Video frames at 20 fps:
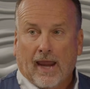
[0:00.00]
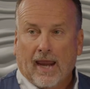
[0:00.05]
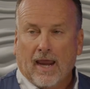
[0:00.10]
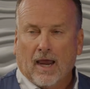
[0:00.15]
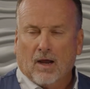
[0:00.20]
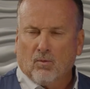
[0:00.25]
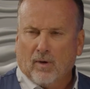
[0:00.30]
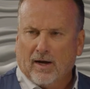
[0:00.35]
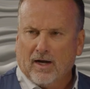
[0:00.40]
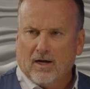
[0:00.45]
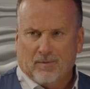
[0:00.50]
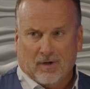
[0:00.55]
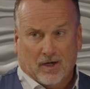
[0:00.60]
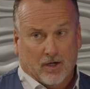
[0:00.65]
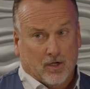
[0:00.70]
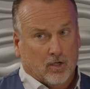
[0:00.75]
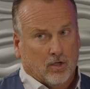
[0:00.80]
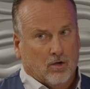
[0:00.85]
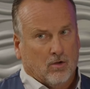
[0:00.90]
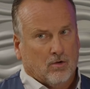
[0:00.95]
And wait a minute,
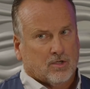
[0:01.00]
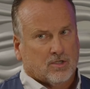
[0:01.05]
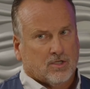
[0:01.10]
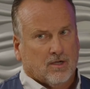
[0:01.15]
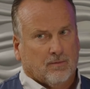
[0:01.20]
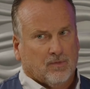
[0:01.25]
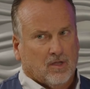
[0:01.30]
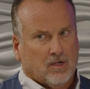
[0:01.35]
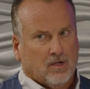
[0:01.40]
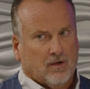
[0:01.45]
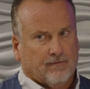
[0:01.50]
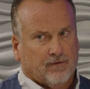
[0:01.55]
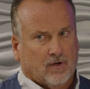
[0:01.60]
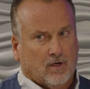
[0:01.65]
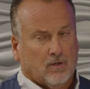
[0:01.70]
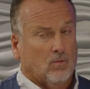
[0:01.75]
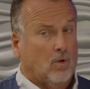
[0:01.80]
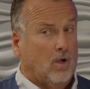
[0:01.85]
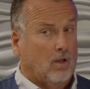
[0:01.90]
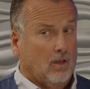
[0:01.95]
do you notice something
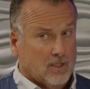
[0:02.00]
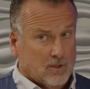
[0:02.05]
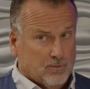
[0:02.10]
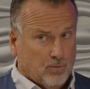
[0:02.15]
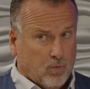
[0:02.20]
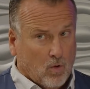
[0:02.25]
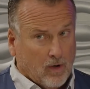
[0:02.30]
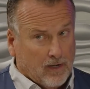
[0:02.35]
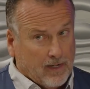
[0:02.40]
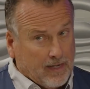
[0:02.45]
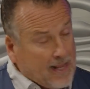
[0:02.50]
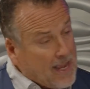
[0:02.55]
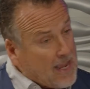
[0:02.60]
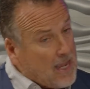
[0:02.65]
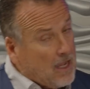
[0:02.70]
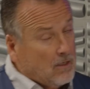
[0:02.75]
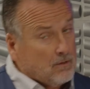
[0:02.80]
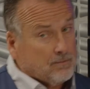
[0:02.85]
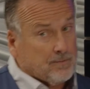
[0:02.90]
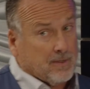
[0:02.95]
different? Well, let's point it
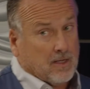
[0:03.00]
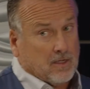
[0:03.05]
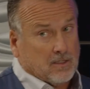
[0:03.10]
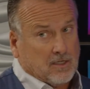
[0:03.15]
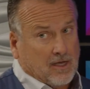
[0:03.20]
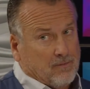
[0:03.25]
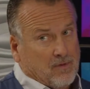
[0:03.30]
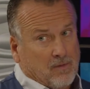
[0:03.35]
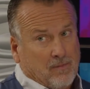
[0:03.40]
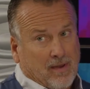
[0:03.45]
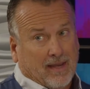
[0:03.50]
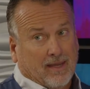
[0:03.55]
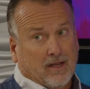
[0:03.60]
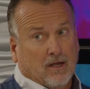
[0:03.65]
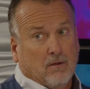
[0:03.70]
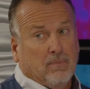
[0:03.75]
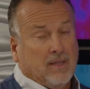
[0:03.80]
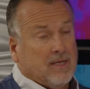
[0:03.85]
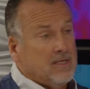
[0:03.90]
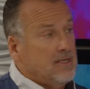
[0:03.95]
out because I've been making
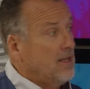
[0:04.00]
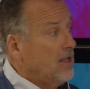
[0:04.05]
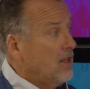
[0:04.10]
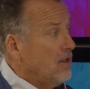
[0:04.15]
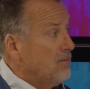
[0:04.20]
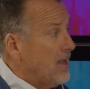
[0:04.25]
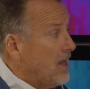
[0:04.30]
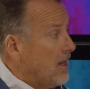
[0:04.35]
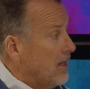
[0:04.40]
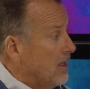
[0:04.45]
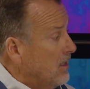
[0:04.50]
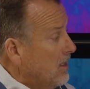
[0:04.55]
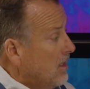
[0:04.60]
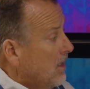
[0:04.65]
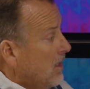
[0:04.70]
a big deal about it.